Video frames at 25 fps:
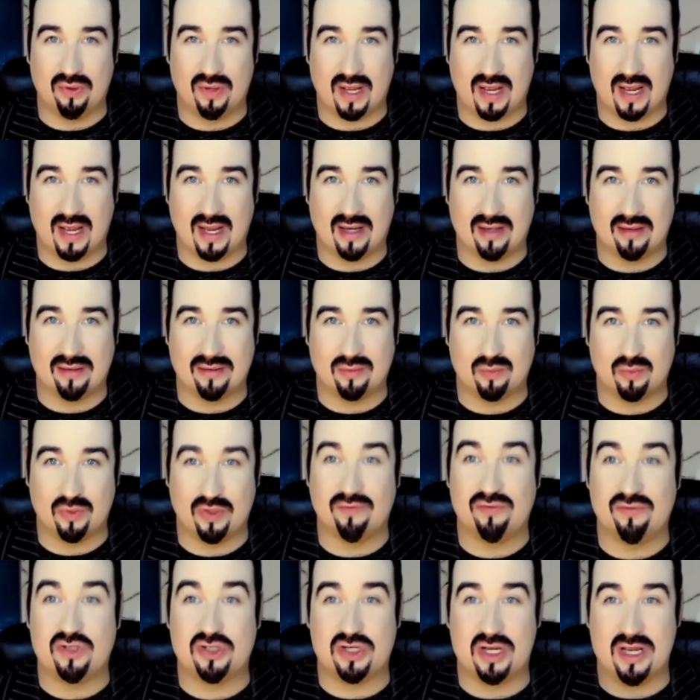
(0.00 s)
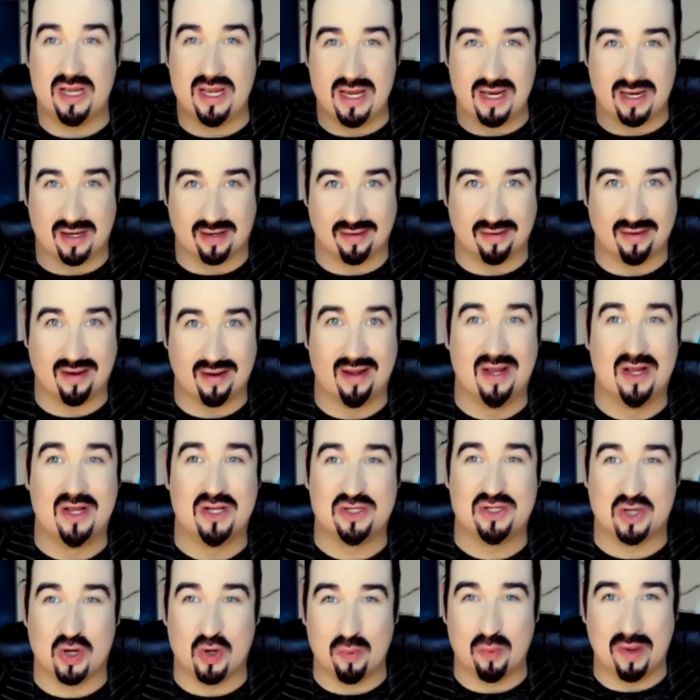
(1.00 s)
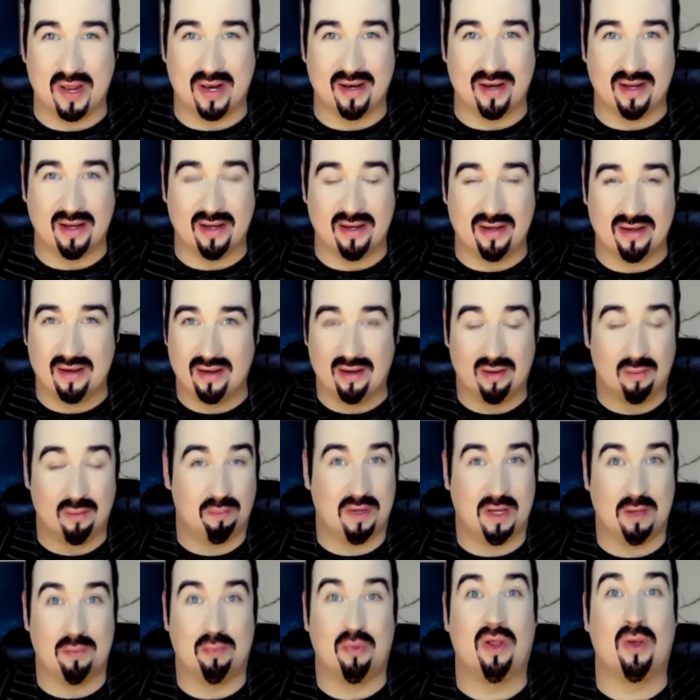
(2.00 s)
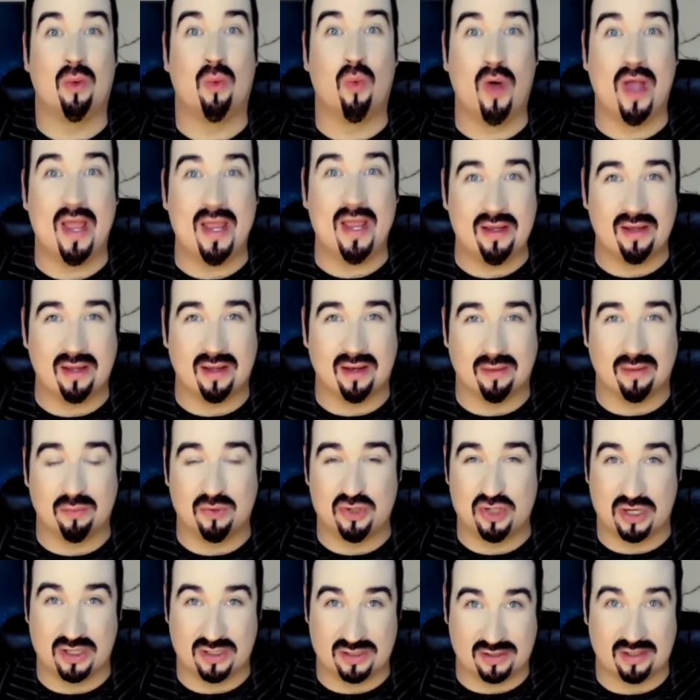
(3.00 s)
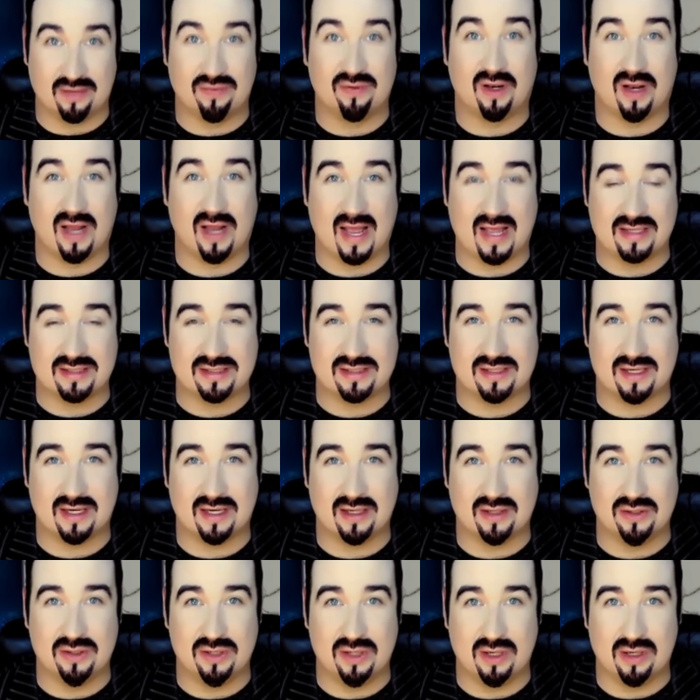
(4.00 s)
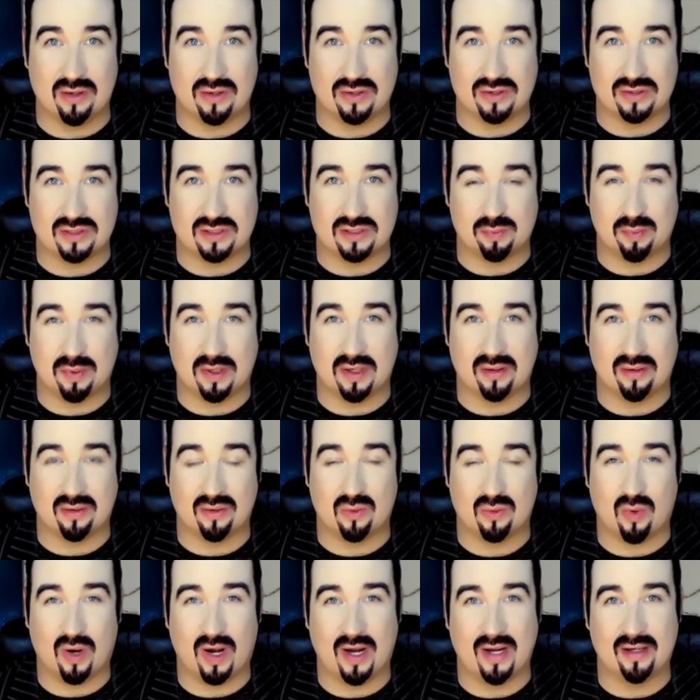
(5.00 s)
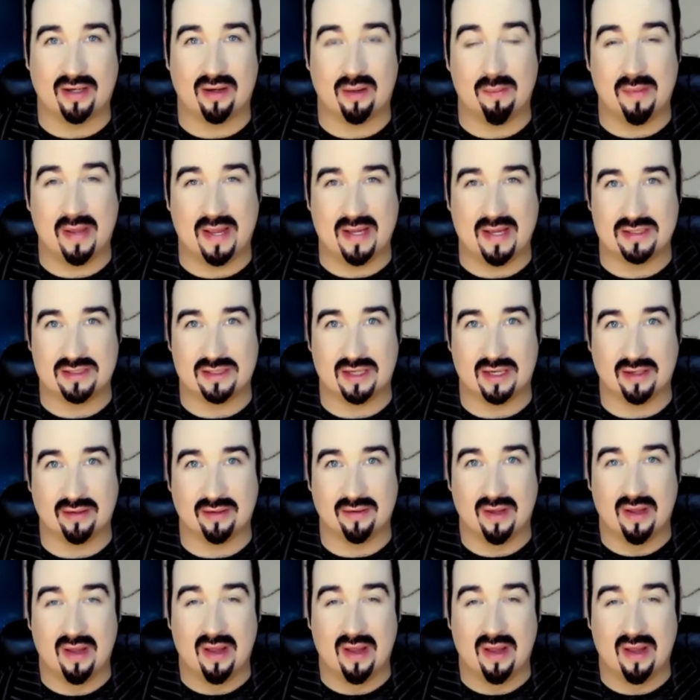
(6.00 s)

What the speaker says: And we've seen so many people awaken just in the last 10 years. It's been quite amazing.